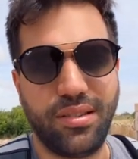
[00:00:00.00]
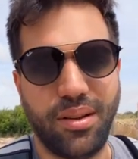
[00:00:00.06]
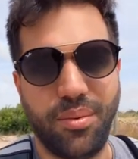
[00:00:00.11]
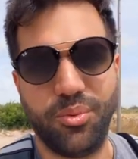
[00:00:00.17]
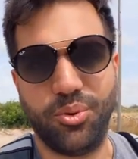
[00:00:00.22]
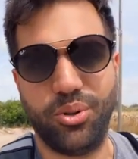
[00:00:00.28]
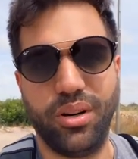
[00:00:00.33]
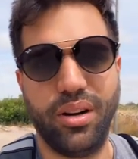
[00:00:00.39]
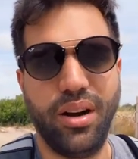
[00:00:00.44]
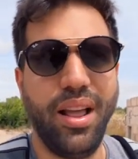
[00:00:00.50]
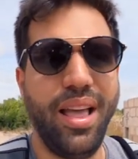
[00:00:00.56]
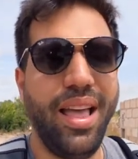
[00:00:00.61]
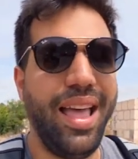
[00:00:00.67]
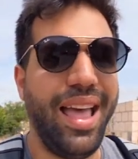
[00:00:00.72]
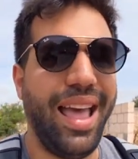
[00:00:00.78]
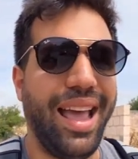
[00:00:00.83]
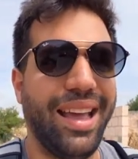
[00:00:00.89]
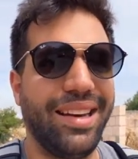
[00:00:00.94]
somewhere
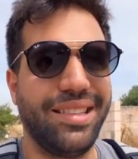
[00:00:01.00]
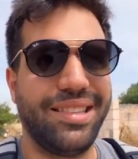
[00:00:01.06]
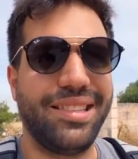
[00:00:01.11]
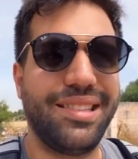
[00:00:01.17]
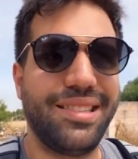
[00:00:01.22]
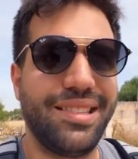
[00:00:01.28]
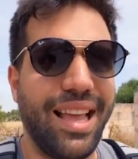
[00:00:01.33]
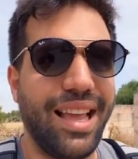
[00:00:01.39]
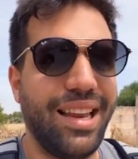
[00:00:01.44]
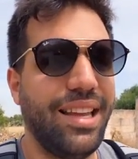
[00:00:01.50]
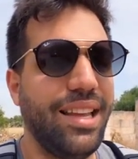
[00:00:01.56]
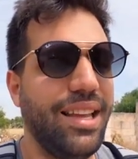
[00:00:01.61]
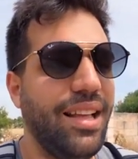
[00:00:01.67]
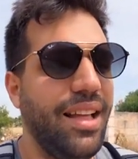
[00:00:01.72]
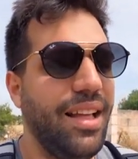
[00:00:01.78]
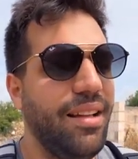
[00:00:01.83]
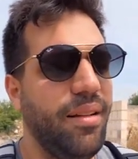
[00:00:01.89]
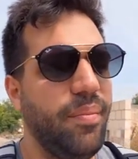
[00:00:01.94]
and it's steady